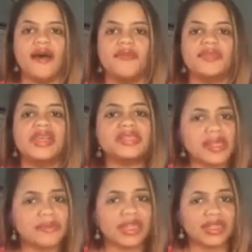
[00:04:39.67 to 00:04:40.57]
These
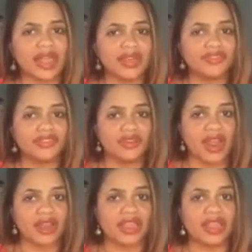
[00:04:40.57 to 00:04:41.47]
can be
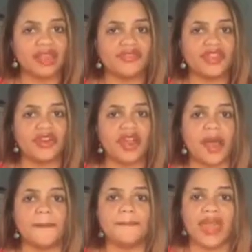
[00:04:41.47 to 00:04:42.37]
life-threatening if they're
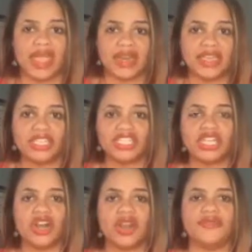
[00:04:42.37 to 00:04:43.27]
not managed
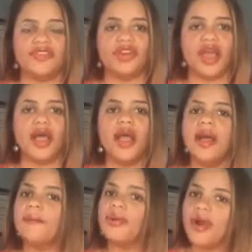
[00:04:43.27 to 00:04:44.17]
or if they're not
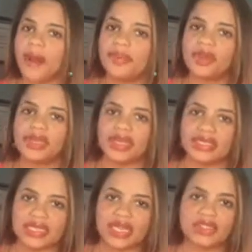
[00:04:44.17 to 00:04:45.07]
properly
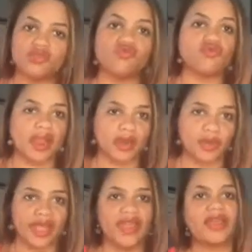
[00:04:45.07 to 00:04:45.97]
assessed right
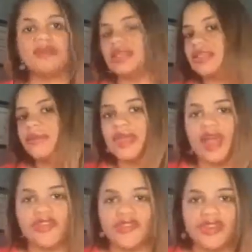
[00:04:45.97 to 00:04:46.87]
away. They could be something
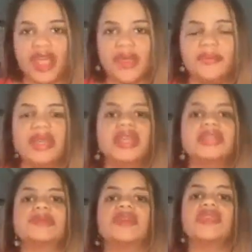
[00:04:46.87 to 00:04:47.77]
other than
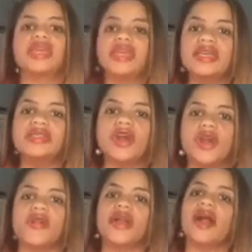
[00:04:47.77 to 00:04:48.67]
diabetes, but these
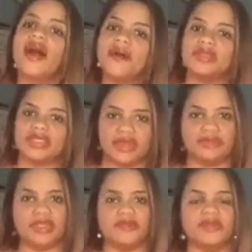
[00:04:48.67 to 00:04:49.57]
are the common
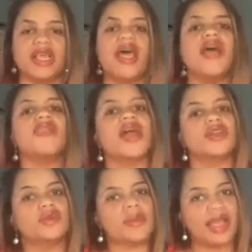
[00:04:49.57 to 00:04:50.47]
symptoms that
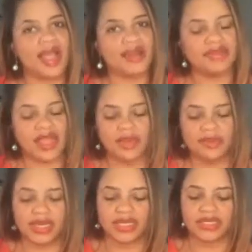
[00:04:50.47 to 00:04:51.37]
you might have
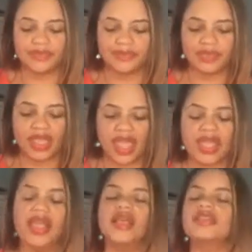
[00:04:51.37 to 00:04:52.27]
diabetes.
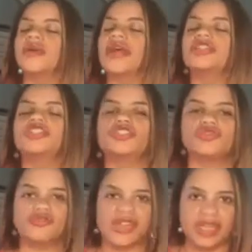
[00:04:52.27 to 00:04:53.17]
Okay, so
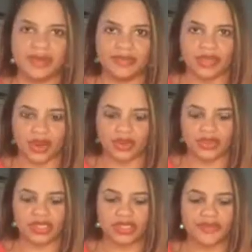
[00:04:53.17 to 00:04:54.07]
extreme
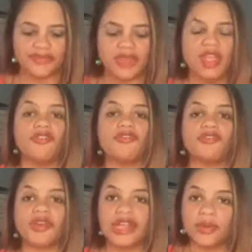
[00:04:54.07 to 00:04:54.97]
thirst,
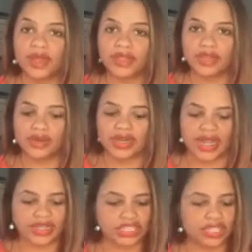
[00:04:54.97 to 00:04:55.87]
frequent
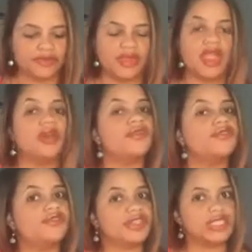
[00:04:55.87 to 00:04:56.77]
urination,
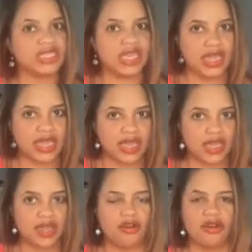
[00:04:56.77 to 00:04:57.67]

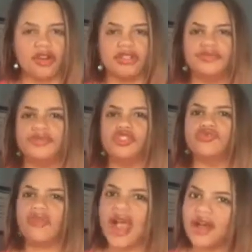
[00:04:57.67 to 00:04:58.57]
fatigue or
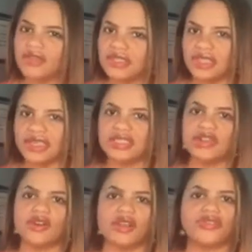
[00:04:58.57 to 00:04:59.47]
drowsiness
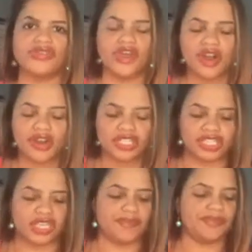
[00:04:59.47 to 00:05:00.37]
or
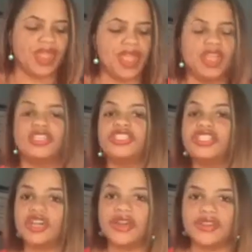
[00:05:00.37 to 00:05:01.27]
lethargy,
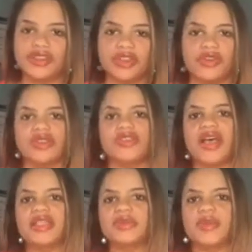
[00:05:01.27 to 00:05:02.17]
sugar in the urine. So
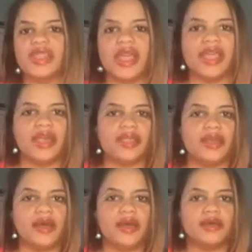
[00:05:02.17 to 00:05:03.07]
that's when
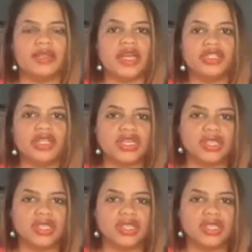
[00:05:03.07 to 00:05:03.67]
the doctor does a